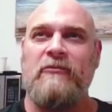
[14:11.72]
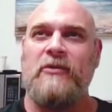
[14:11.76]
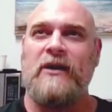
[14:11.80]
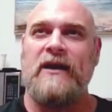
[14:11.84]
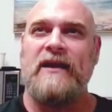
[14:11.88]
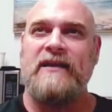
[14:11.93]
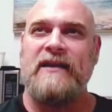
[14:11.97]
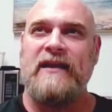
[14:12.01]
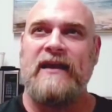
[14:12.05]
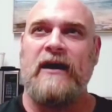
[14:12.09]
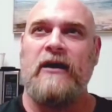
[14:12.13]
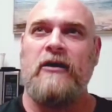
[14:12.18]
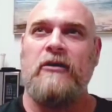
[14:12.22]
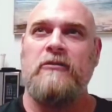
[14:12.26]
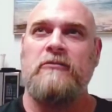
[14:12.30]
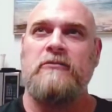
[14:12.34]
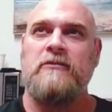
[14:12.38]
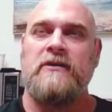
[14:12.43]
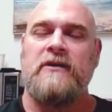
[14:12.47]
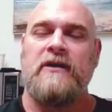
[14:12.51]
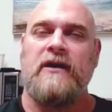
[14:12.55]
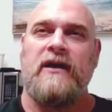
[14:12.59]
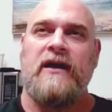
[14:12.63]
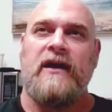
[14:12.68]
right now.
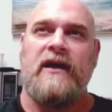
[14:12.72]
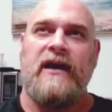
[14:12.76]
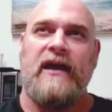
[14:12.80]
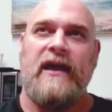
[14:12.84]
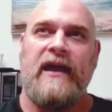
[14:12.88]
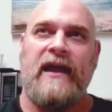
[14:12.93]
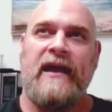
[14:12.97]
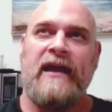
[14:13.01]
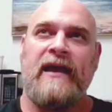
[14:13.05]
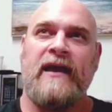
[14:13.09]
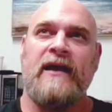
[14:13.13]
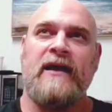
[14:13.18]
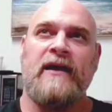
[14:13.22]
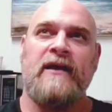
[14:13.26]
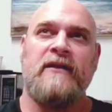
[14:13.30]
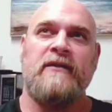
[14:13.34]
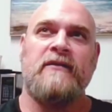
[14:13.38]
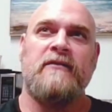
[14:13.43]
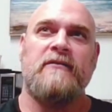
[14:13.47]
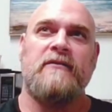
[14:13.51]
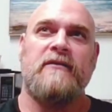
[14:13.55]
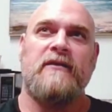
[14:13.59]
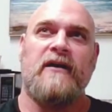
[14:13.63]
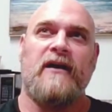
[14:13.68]

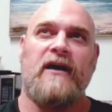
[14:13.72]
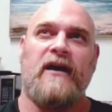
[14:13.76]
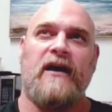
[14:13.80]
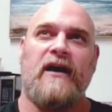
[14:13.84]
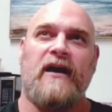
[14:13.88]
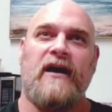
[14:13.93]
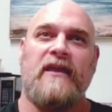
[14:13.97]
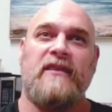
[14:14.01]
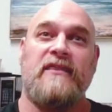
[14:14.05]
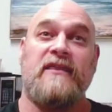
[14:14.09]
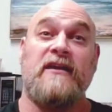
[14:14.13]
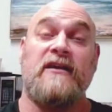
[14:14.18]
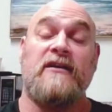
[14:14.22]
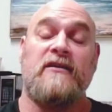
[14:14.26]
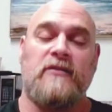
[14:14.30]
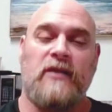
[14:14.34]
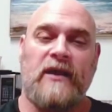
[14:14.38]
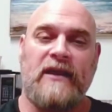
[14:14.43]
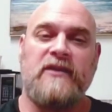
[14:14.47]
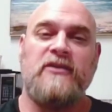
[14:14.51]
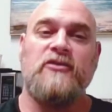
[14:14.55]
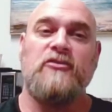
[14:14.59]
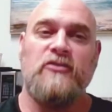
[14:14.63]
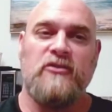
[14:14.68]
And I think
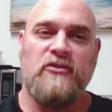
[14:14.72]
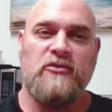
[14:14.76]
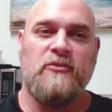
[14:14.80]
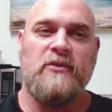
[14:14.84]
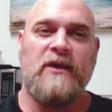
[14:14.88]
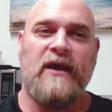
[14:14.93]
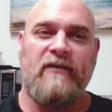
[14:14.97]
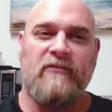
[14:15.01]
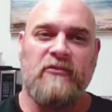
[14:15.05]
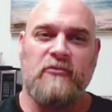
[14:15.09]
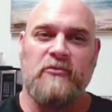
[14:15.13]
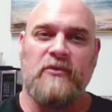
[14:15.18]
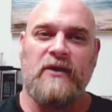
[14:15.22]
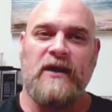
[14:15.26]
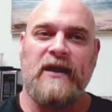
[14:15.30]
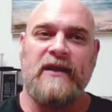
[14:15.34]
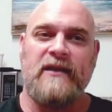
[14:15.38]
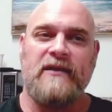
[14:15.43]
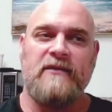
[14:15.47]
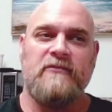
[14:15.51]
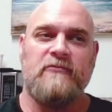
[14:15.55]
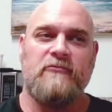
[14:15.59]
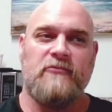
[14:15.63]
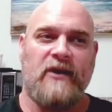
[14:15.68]
like you have the
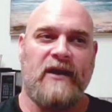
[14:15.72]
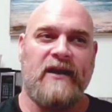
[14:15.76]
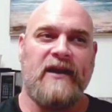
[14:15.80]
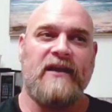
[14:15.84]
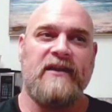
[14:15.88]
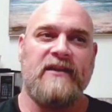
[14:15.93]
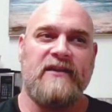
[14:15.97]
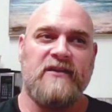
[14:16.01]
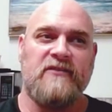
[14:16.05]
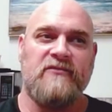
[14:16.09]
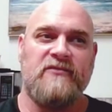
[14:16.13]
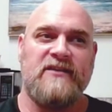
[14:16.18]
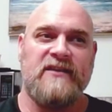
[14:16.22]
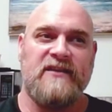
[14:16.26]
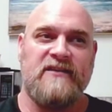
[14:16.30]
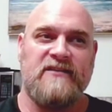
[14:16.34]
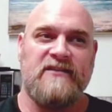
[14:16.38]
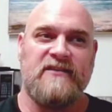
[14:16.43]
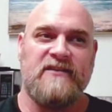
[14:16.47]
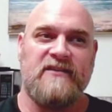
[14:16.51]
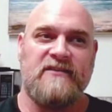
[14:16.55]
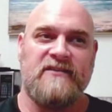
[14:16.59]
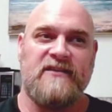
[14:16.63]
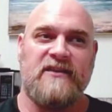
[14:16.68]
right idea of
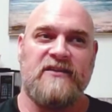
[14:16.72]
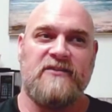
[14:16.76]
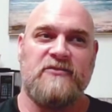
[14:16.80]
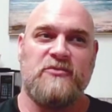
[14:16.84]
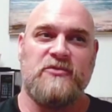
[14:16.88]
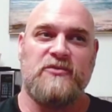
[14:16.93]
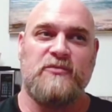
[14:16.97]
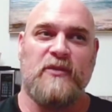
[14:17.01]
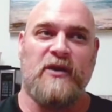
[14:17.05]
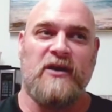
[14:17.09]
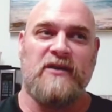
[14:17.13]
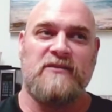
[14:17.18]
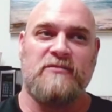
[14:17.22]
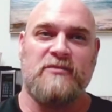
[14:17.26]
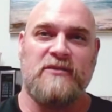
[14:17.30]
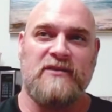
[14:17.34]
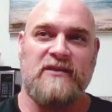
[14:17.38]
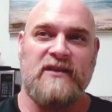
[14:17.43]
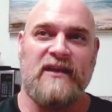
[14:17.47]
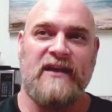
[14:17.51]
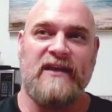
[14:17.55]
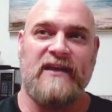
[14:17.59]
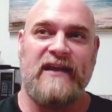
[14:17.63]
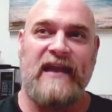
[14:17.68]
teaching these kids responsibly,
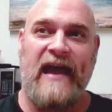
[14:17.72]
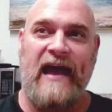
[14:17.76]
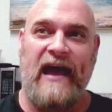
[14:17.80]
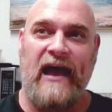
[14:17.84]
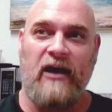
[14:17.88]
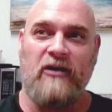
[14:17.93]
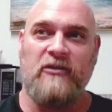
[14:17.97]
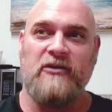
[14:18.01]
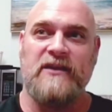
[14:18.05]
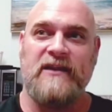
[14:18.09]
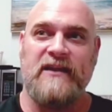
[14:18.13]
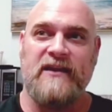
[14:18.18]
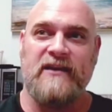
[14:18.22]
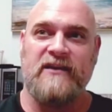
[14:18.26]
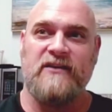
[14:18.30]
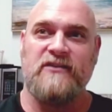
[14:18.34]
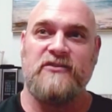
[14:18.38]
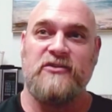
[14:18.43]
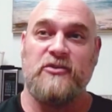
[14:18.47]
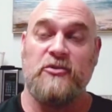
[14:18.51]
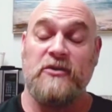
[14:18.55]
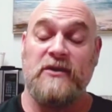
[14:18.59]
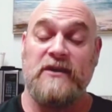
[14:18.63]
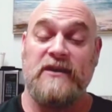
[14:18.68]
like how to get it
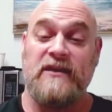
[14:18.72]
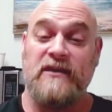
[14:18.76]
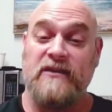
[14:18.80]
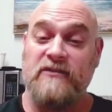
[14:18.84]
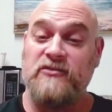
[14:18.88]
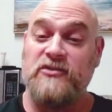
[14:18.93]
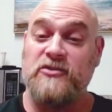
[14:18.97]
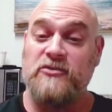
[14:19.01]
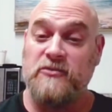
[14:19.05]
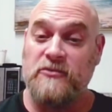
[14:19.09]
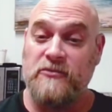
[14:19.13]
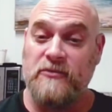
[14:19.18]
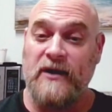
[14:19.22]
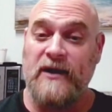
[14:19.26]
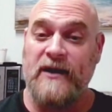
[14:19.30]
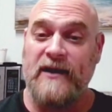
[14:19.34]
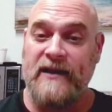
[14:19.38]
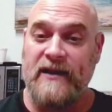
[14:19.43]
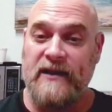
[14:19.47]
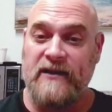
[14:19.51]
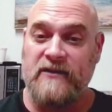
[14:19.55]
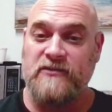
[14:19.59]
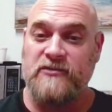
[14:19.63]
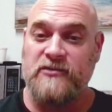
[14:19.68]
so it gives you the right
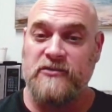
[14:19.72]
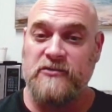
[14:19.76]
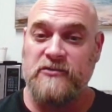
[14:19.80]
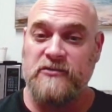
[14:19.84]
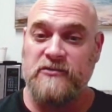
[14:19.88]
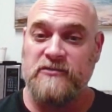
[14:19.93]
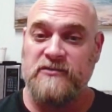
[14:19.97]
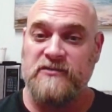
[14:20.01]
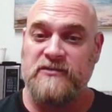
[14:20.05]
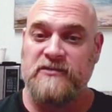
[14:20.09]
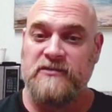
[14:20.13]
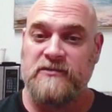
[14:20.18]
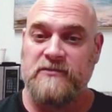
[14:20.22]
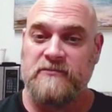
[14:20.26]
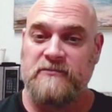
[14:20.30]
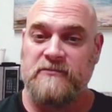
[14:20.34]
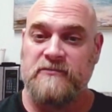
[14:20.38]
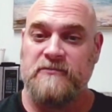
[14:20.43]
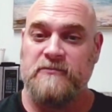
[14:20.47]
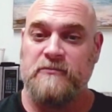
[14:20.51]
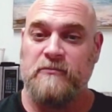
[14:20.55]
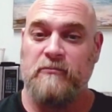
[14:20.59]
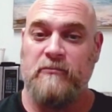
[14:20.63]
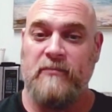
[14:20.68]
answers
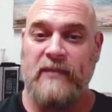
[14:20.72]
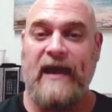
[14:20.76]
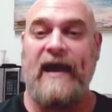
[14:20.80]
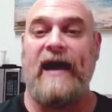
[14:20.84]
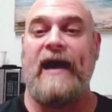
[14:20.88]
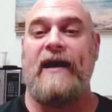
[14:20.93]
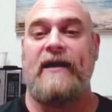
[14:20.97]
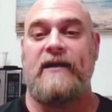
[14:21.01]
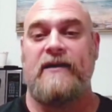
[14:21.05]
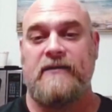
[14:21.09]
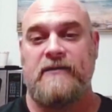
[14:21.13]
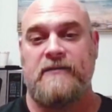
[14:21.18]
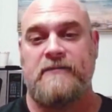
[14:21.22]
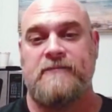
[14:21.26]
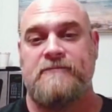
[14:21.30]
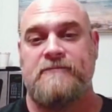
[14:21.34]
back.